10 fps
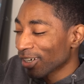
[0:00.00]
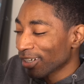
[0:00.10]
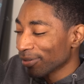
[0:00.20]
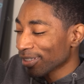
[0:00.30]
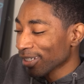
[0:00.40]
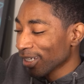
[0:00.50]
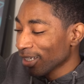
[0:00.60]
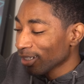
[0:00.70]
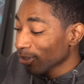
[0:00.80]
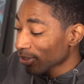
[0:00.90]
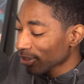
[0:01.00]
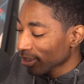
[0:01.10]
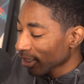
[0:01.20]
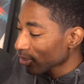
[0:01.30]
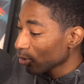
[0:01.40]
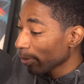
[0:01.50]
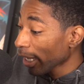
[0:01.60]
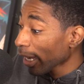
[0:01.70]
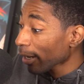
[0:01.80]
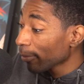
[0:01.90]
year. It was largely thanks to
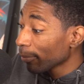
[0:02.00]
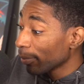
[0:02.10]
Pack,